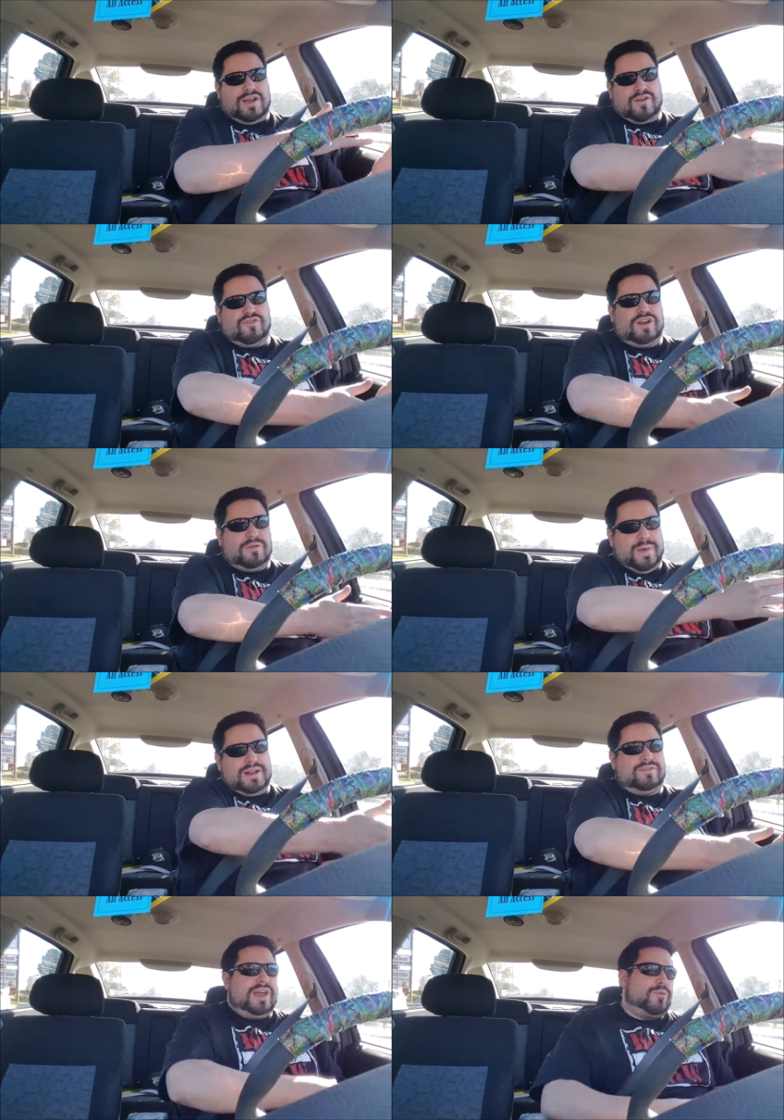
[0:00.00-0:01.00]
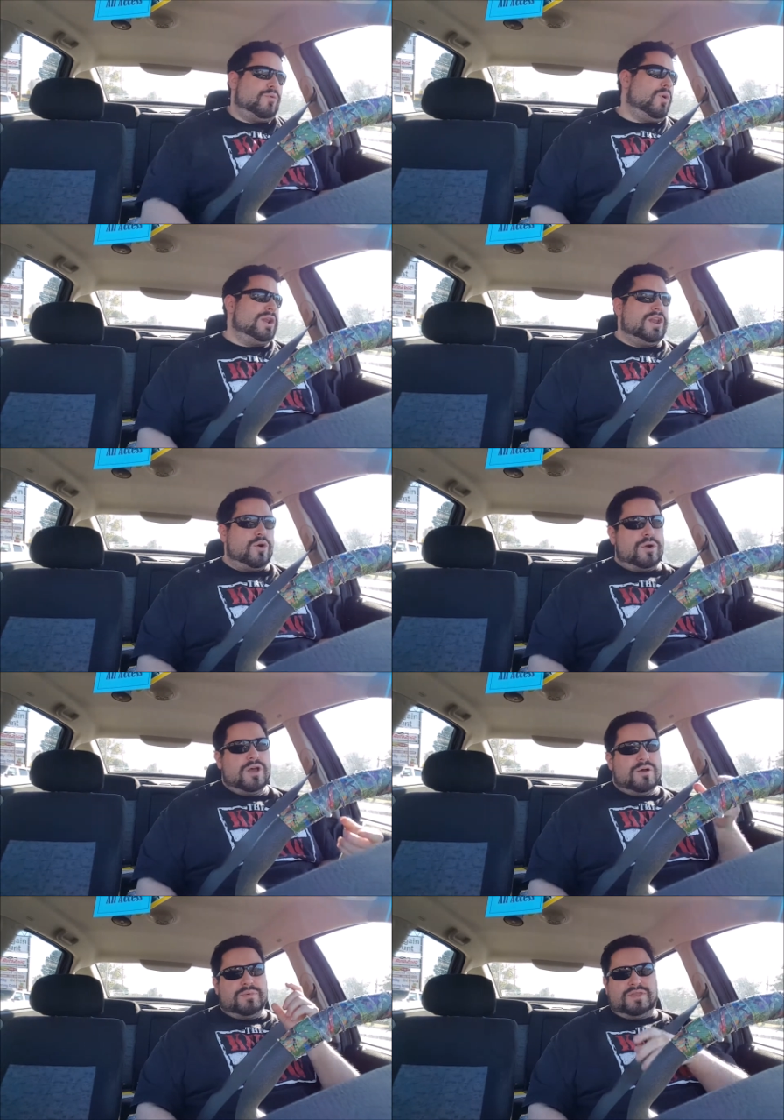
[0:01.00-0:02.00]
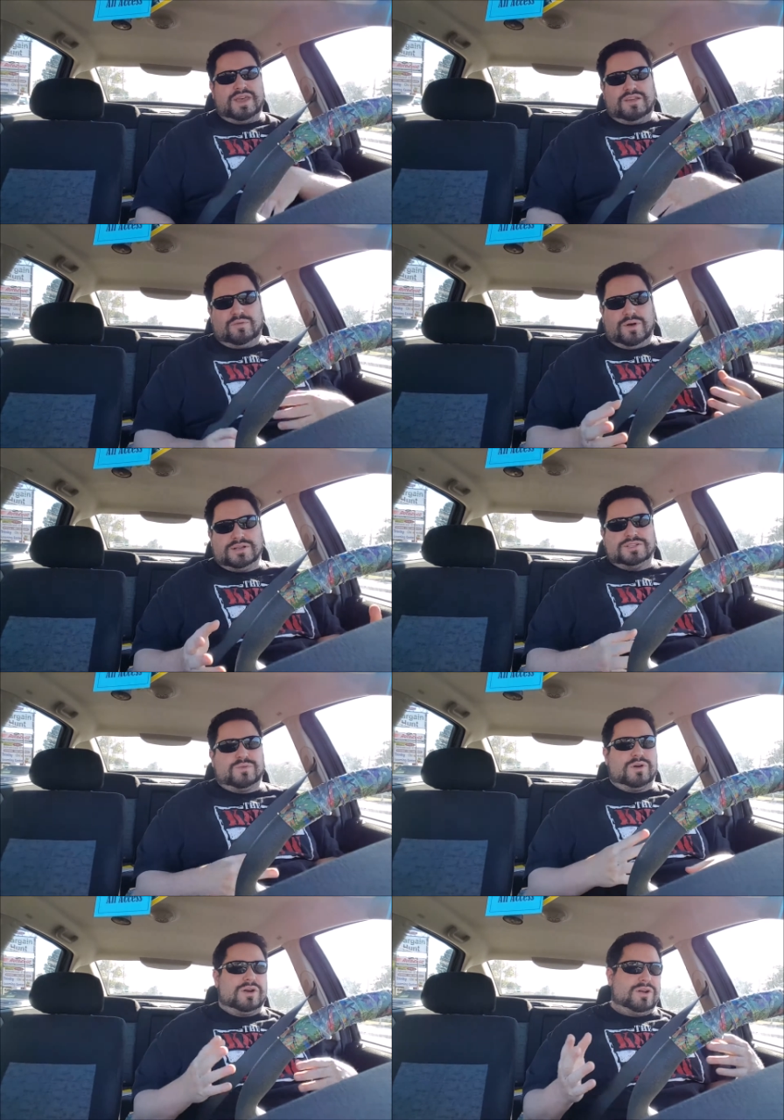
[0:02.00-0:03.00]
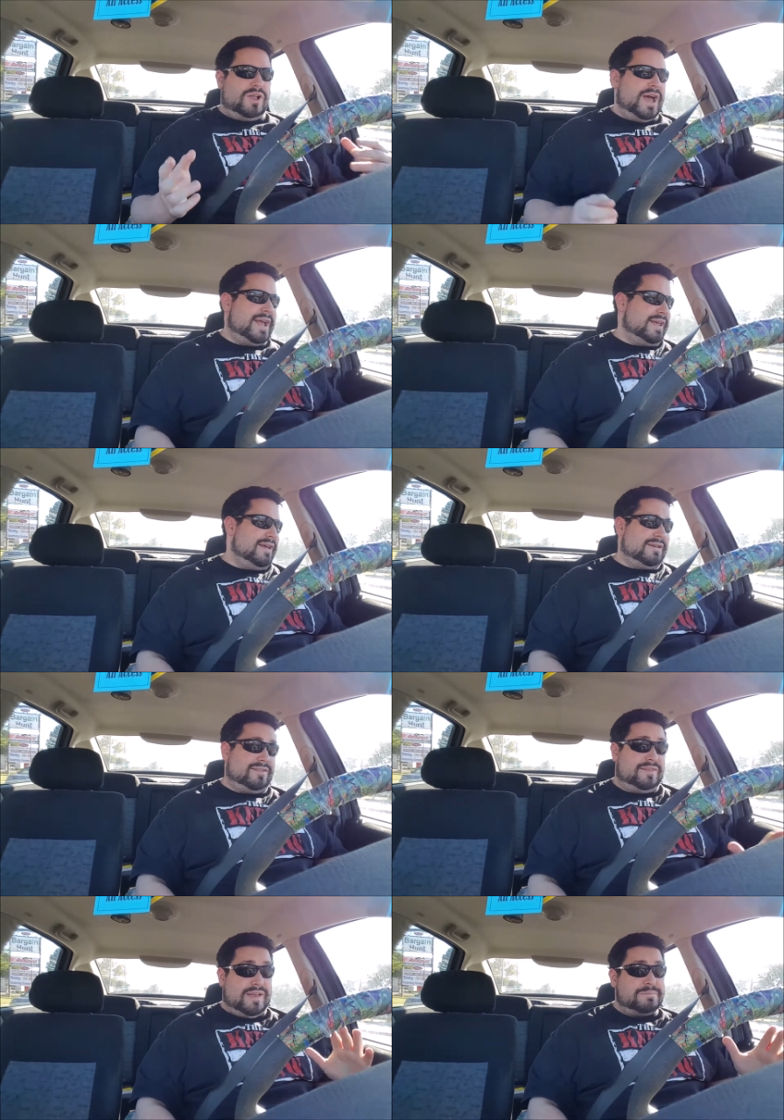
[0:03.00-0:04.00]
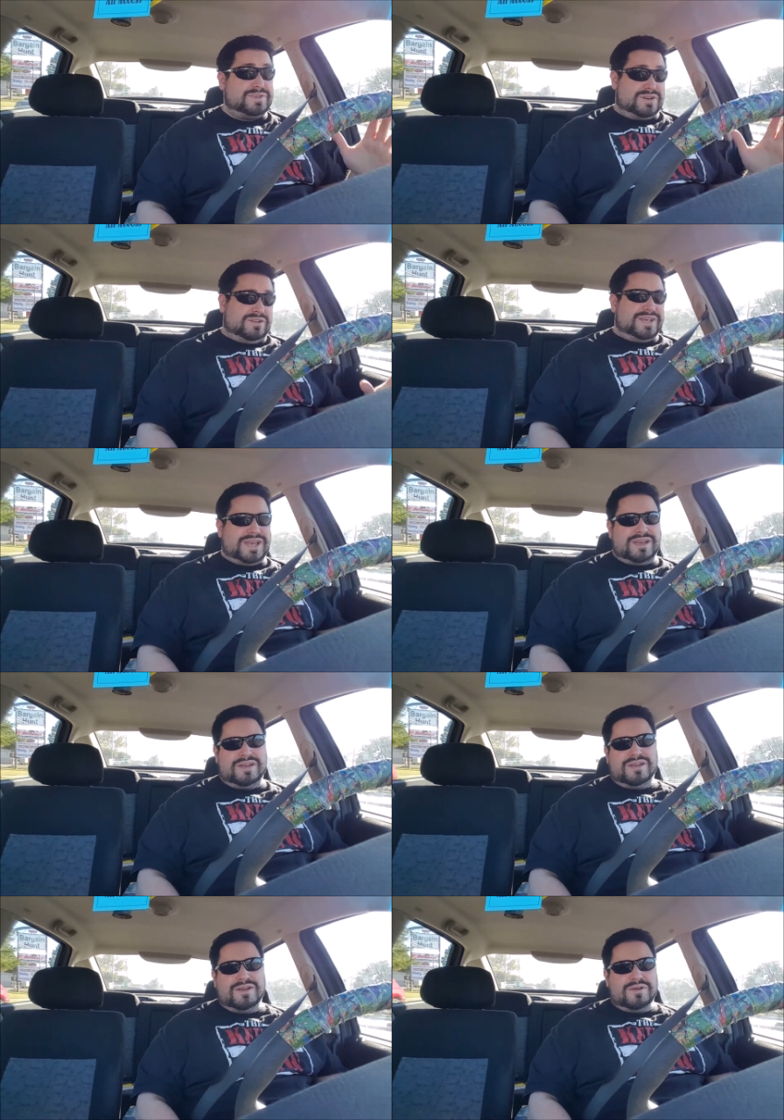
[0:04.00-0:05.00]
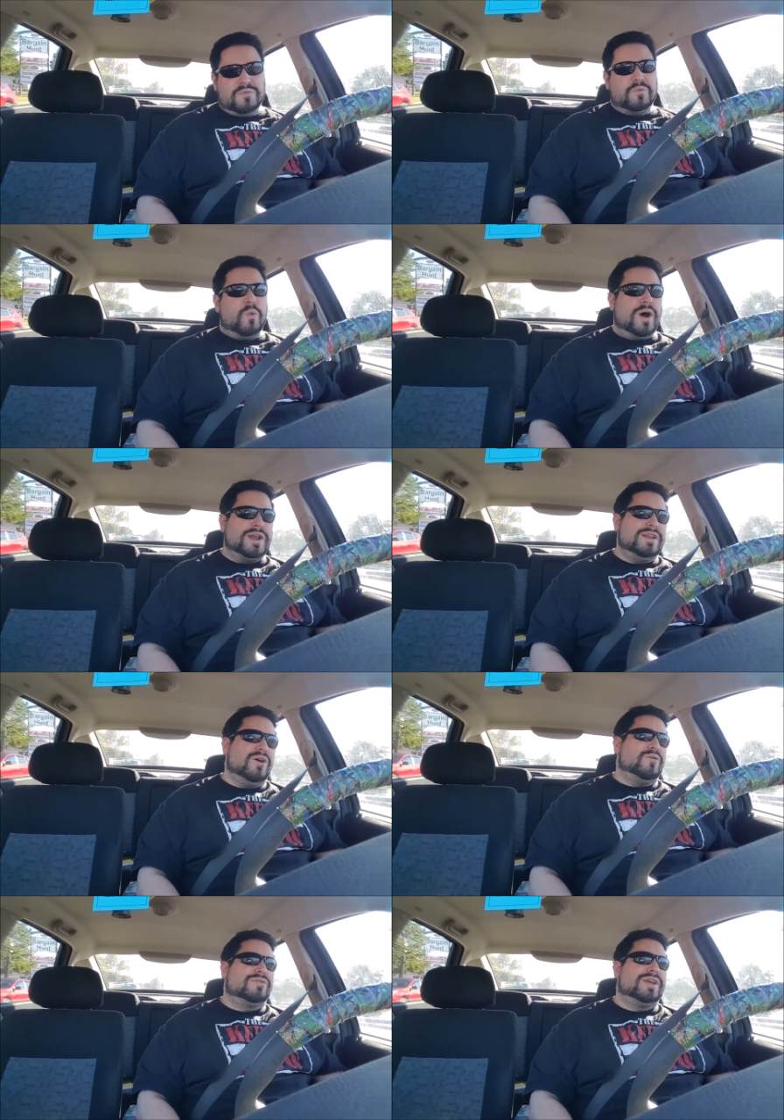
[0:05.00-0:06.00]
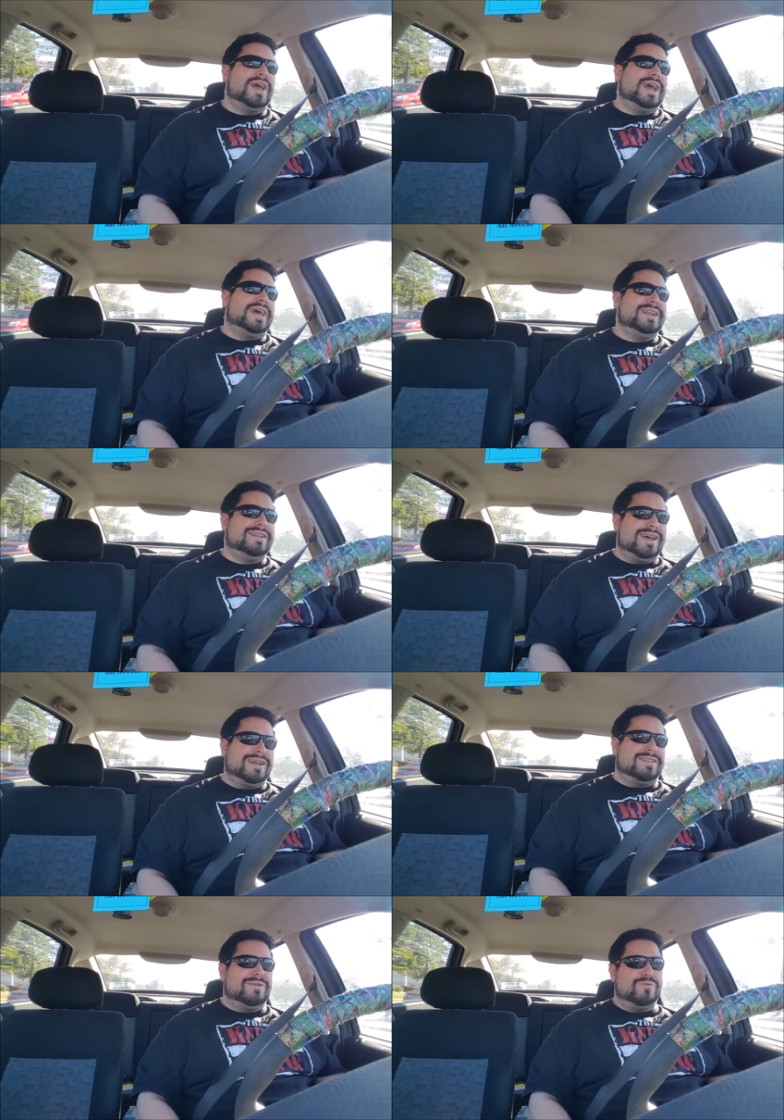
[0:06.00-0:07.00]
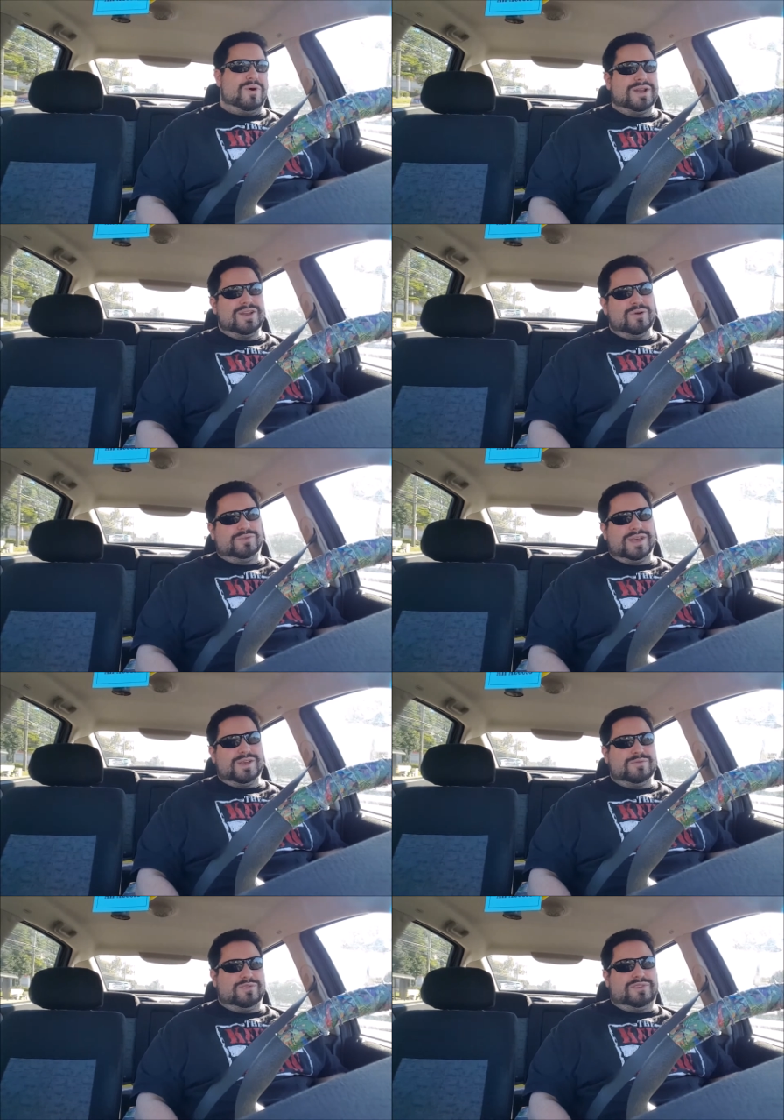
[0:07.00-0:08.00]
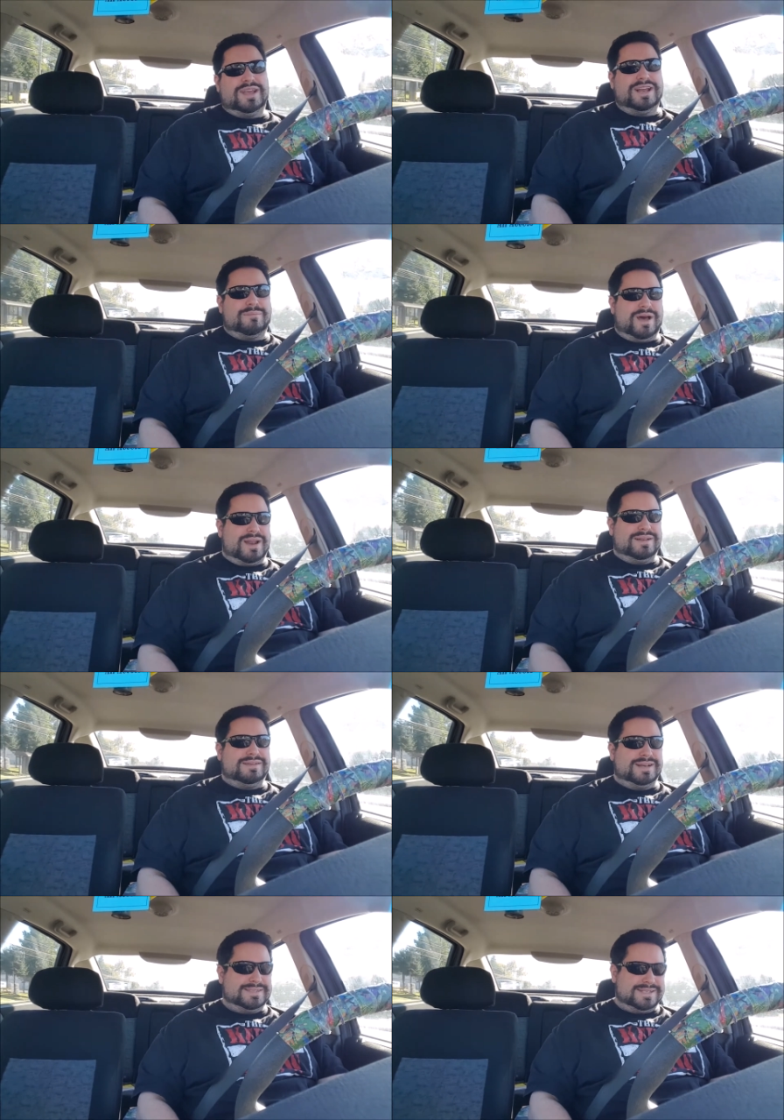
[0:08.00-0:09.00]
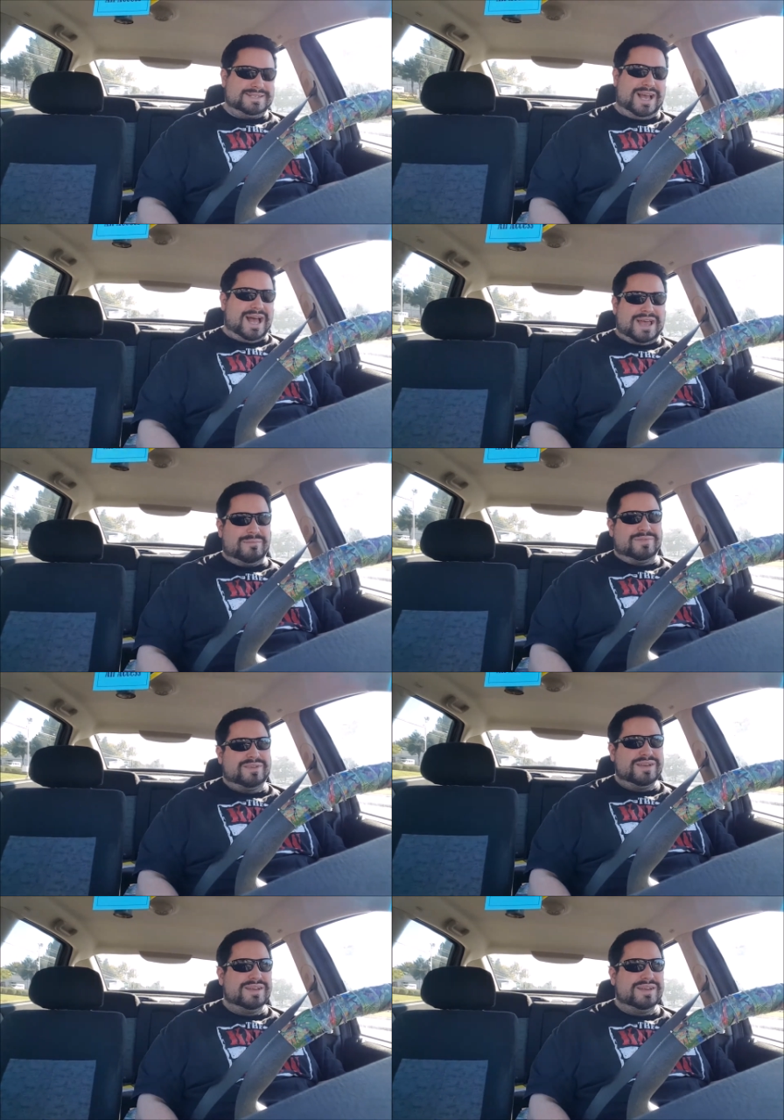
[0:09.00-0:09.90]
The characters in Independence Day were one note, but these ones were like exceptionally one note and like the one note that you've seen about a dozen times.